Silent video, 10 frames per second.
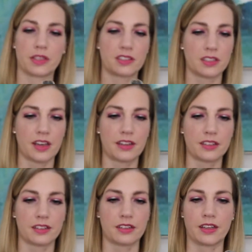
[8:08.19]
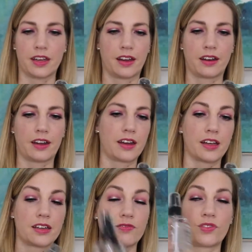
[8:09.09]
this yet, and
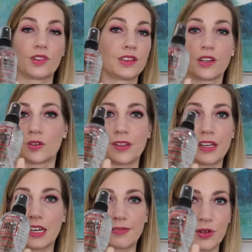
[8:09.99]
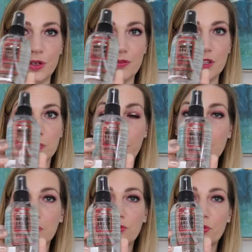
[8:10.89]
I've literally never heard of this
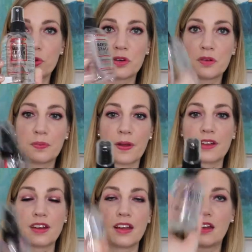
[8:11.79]
brand before, but